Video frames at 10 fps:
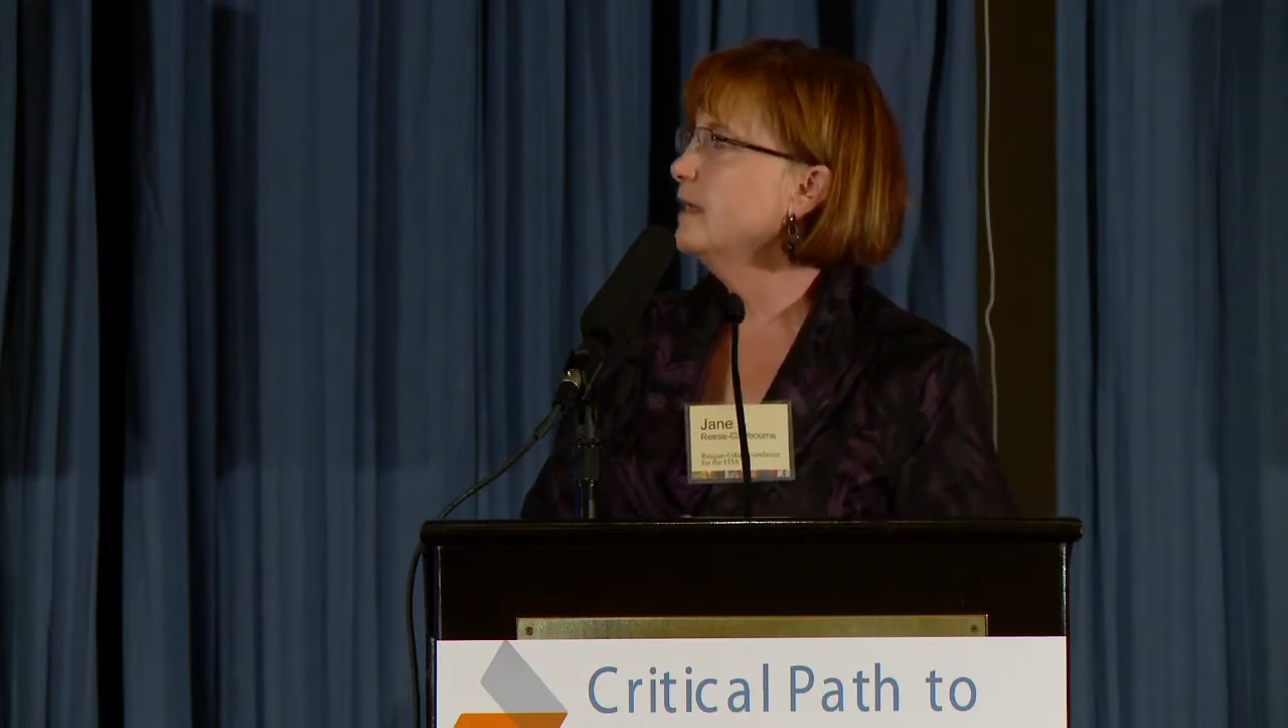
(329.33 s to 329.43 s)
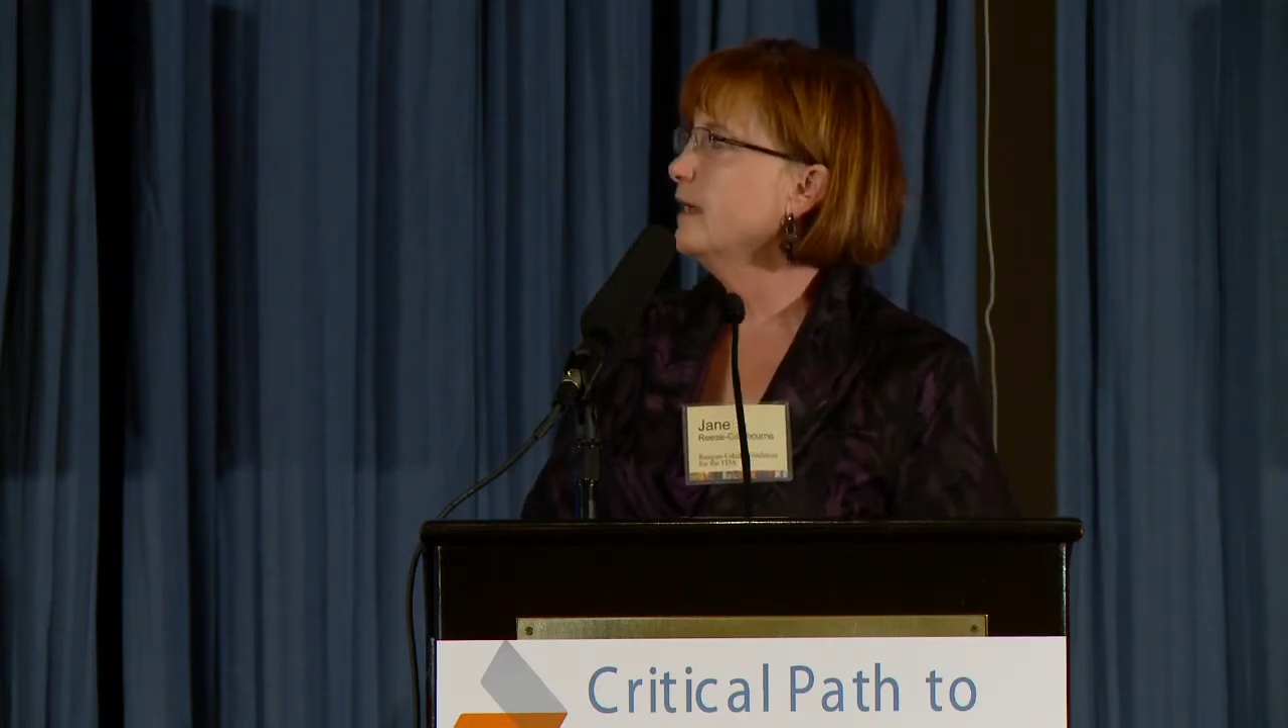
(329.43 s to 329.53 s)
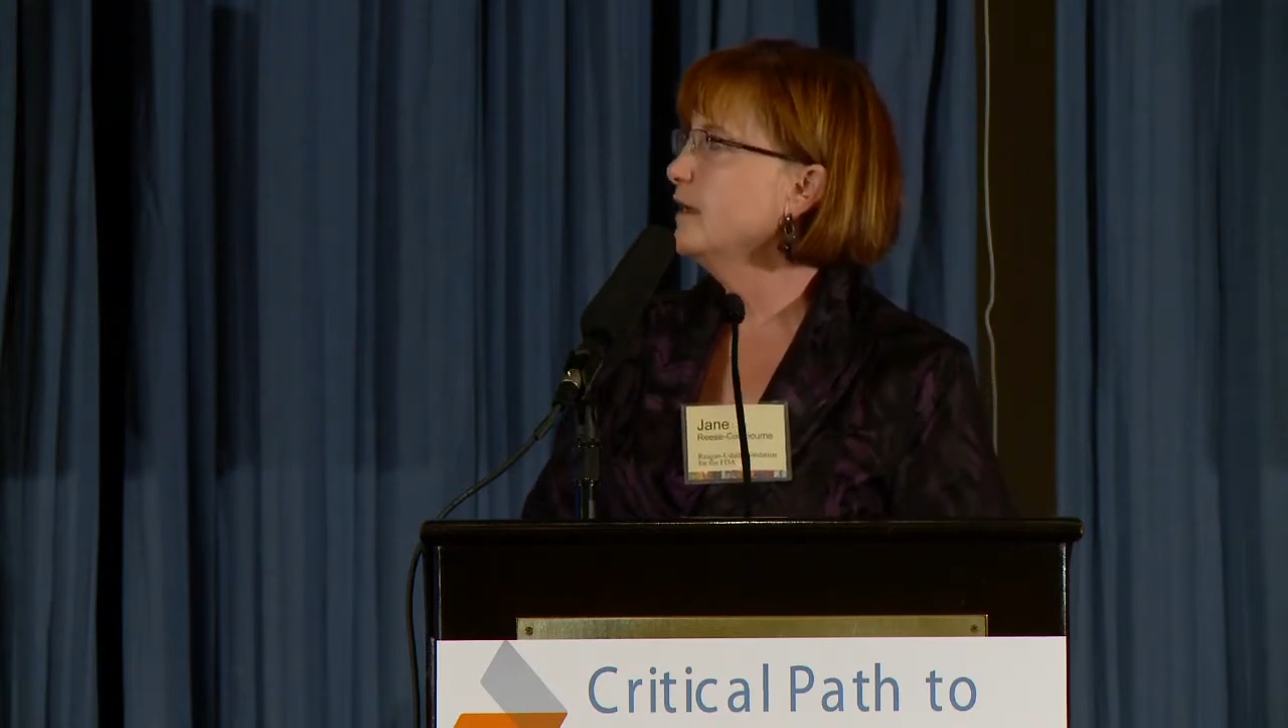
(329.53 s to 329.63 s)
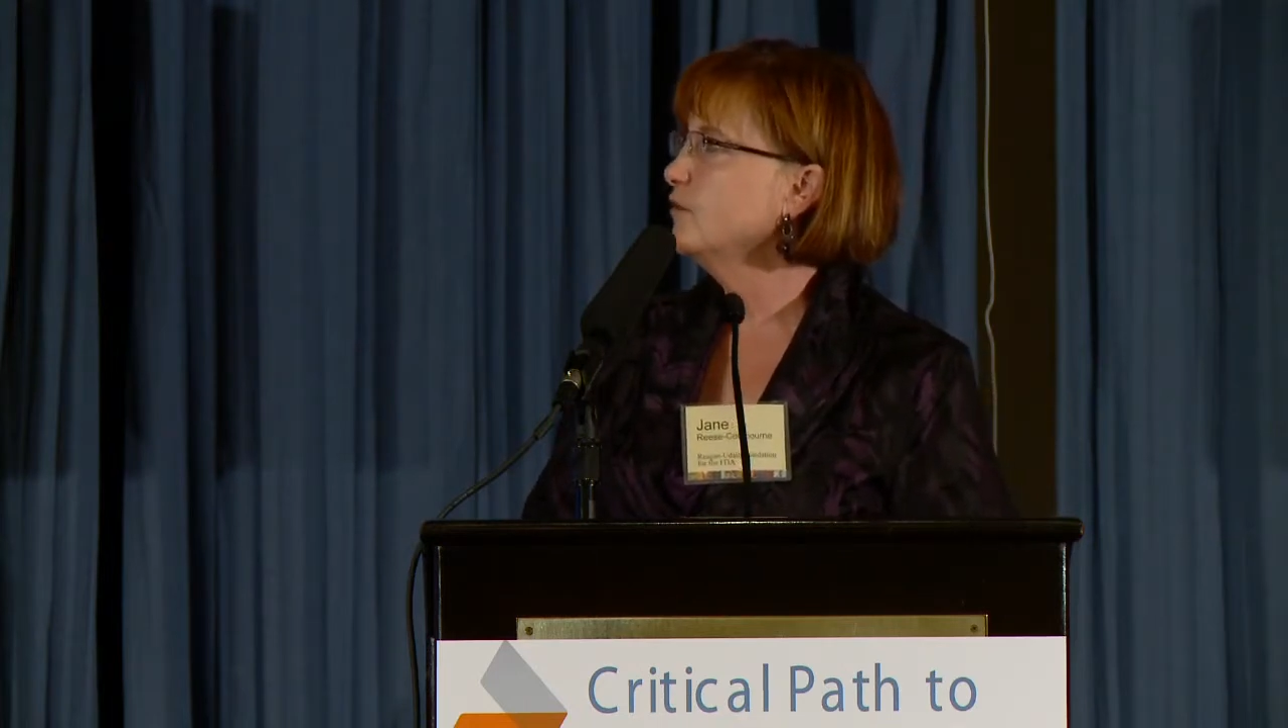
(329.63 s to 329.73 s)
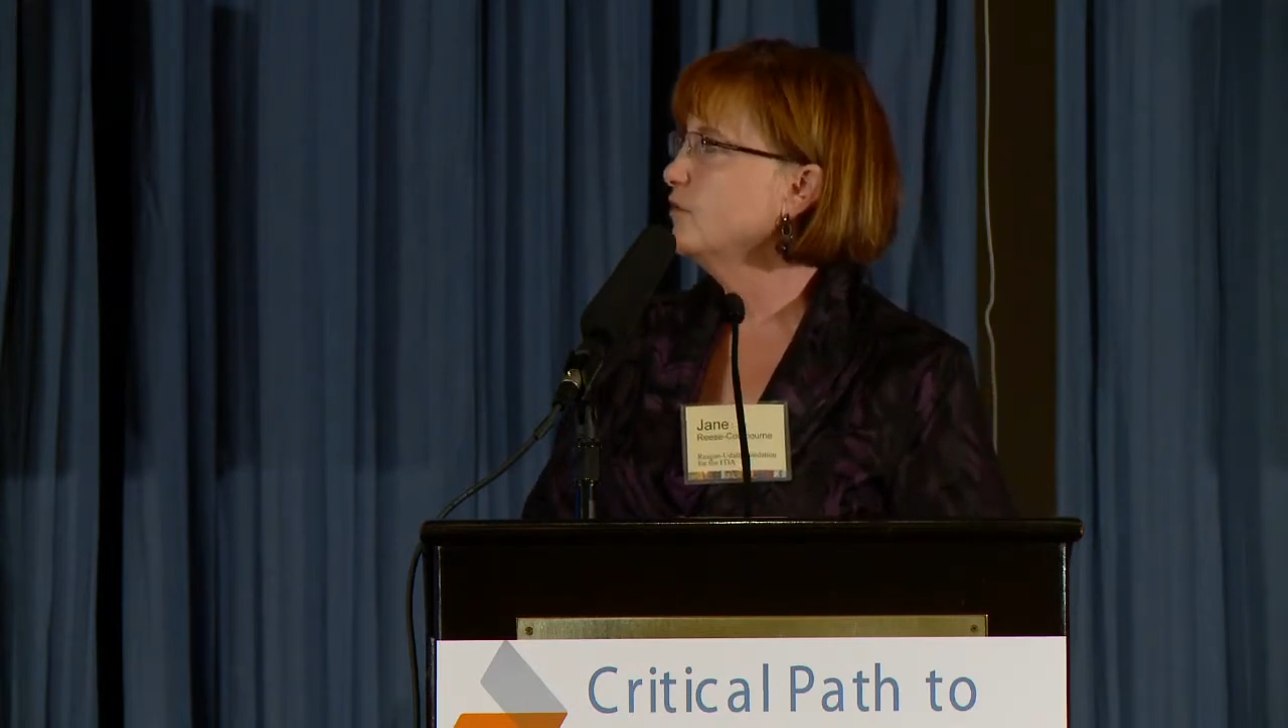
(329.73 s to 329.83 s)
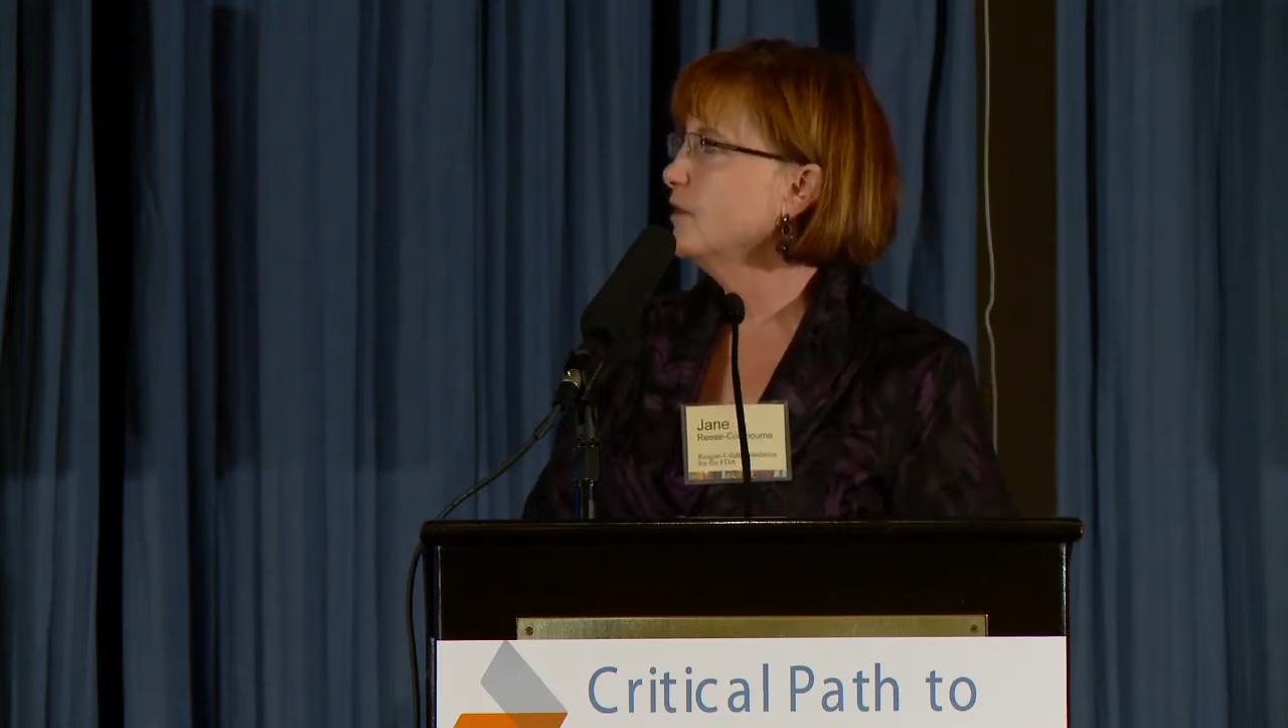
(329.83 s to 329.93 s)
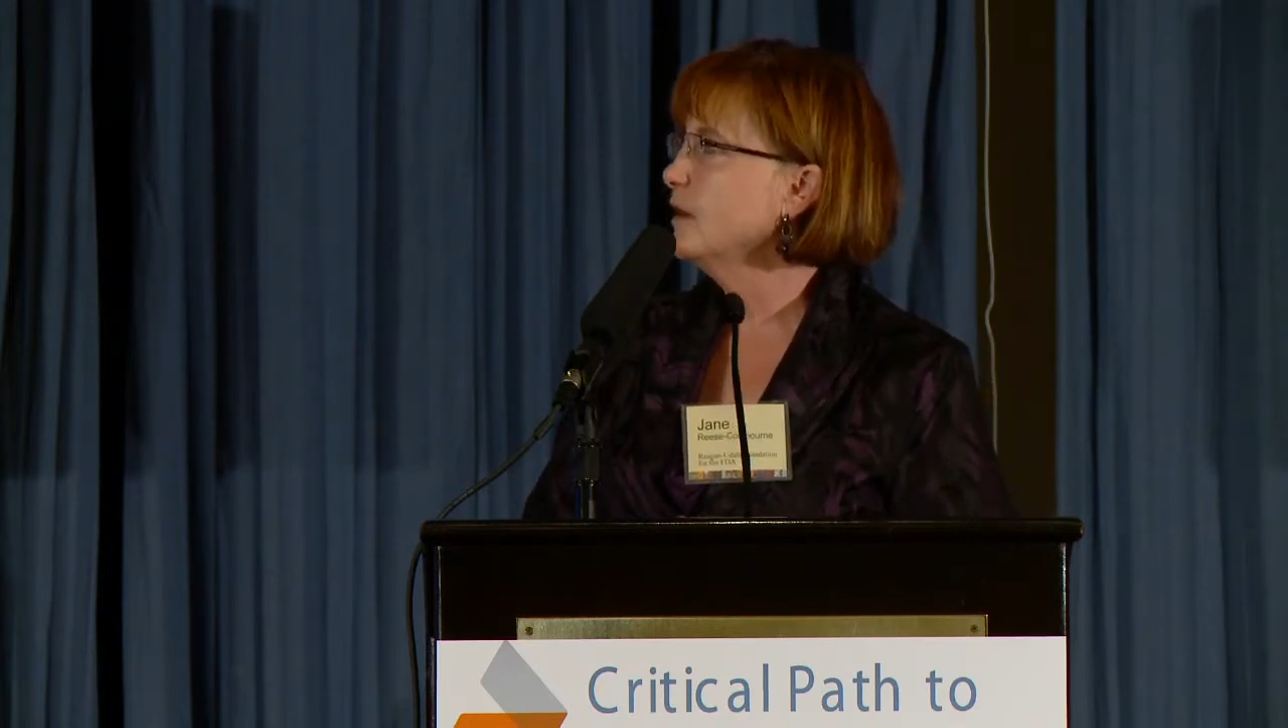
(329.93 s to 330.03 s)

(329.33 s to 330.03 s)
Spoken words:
has